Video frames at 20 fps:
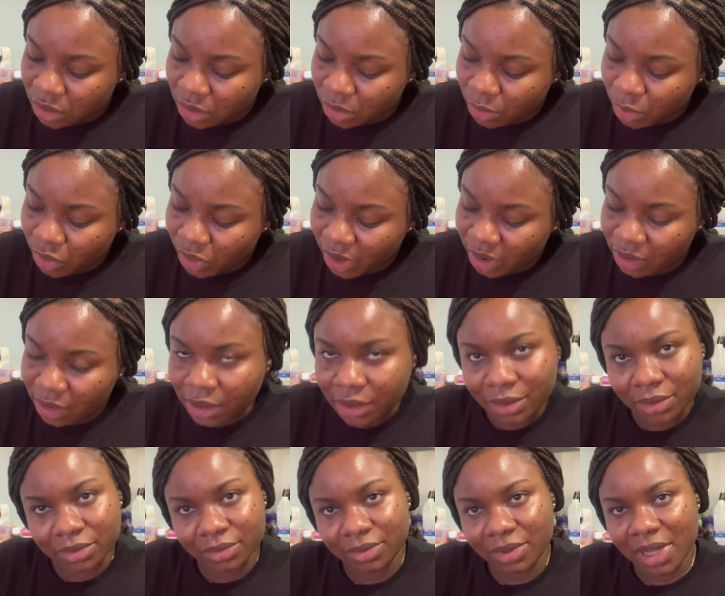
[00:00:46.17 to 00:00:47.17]
but right
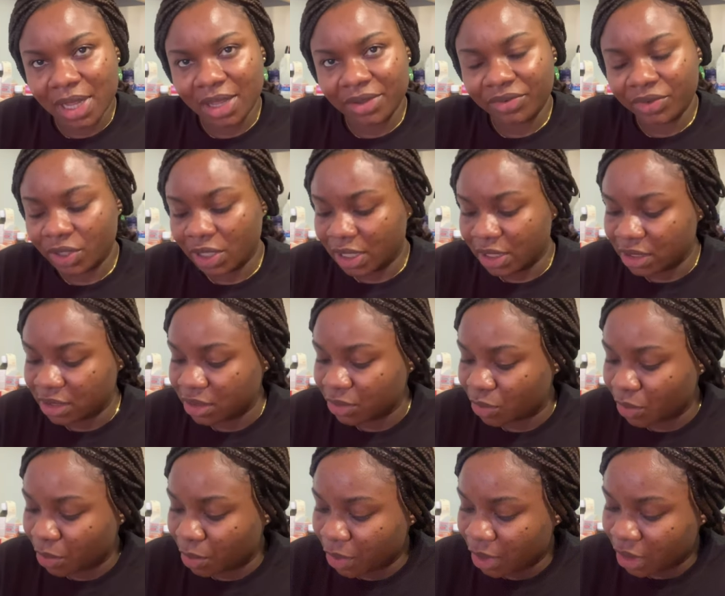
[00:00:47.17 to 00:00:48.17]
now I have you guys
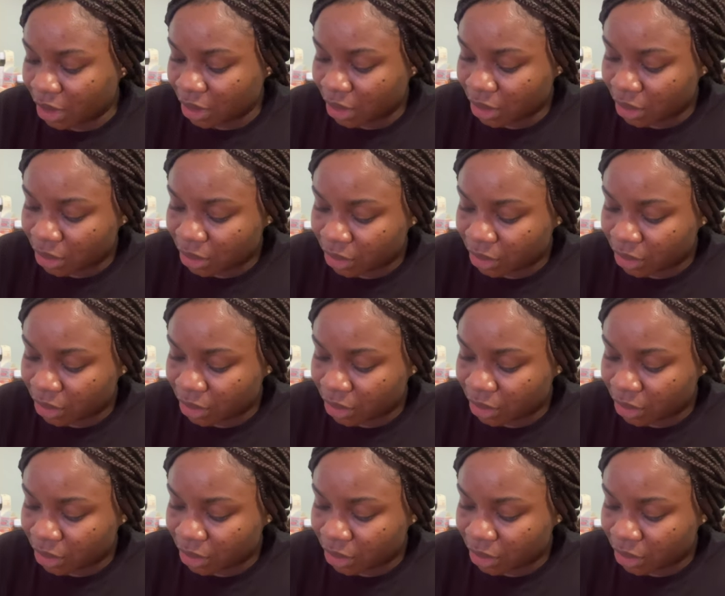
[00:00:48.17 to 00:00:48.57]
with me